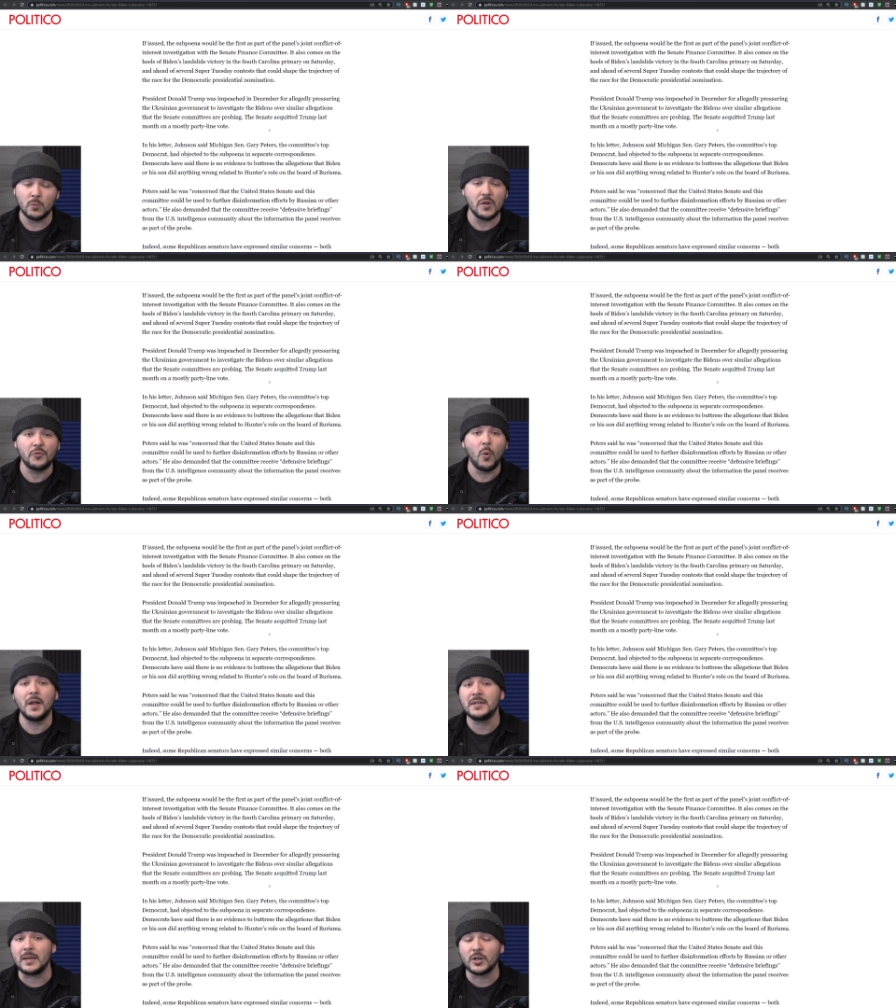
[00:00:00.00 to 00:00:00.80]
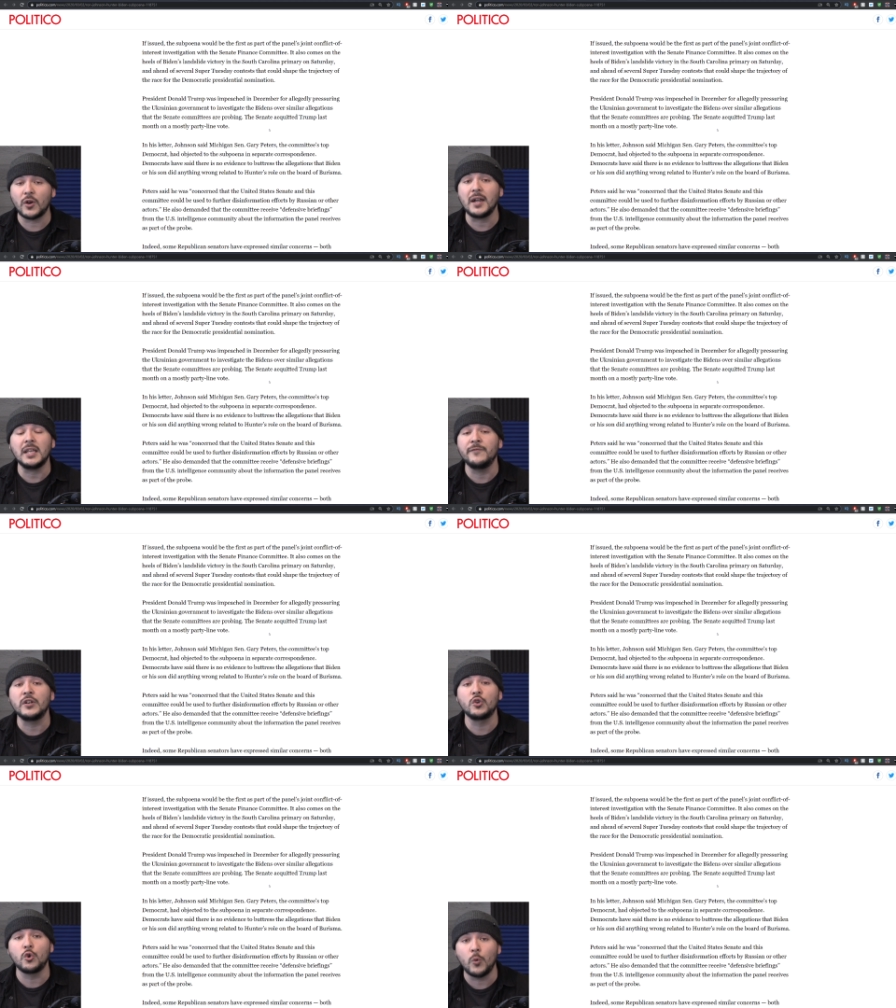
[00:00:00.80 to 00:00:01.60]
with one Democrat
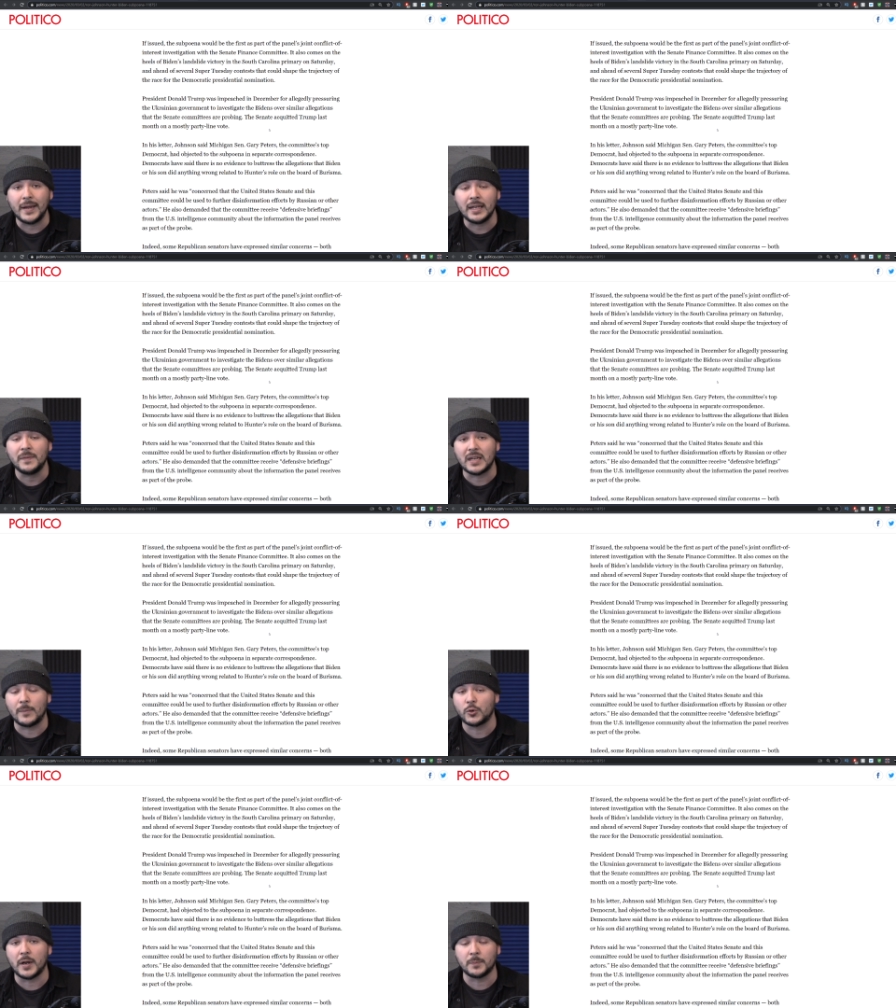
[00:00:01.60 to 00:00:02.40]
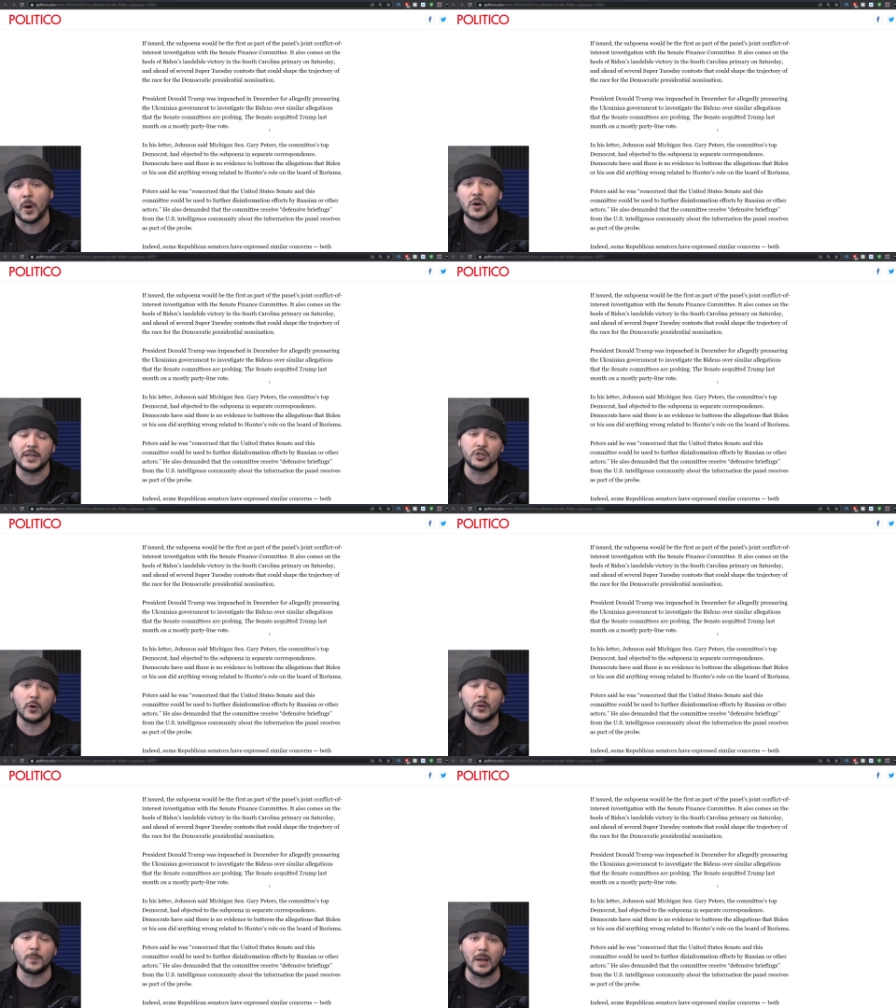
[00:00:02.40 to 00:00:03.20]
even quitting the Democratic Party and
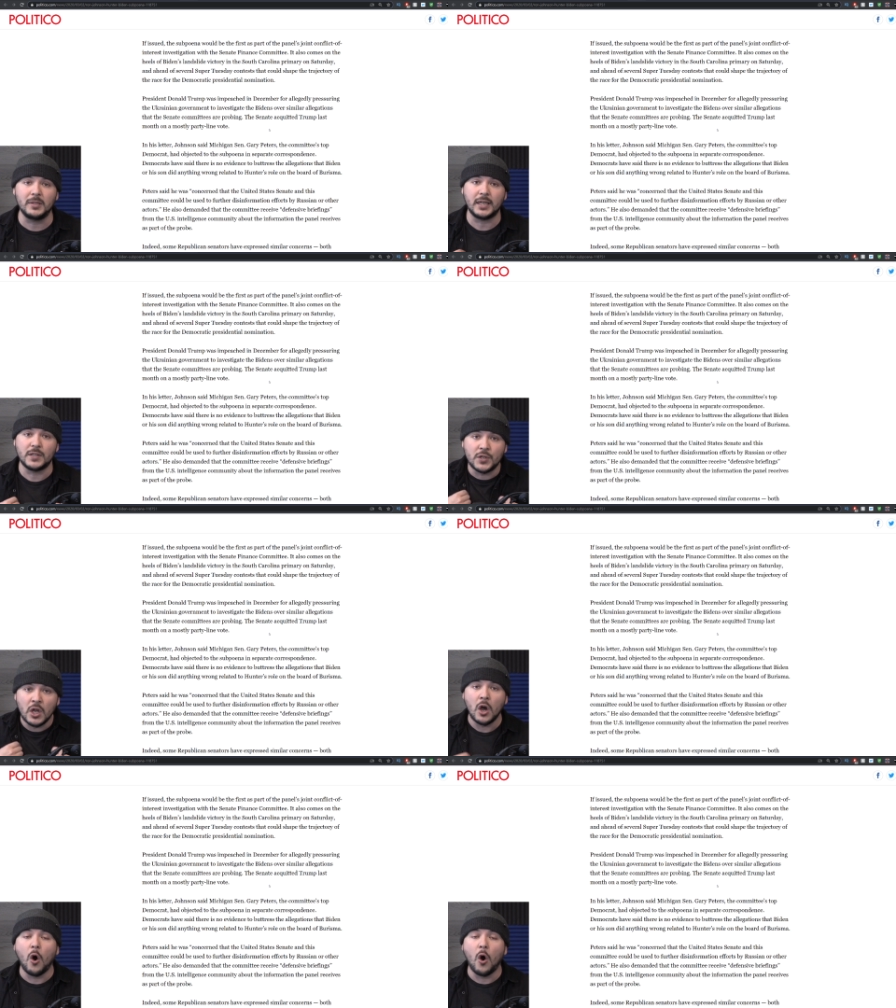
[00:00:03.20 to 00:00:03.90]
joining Republicans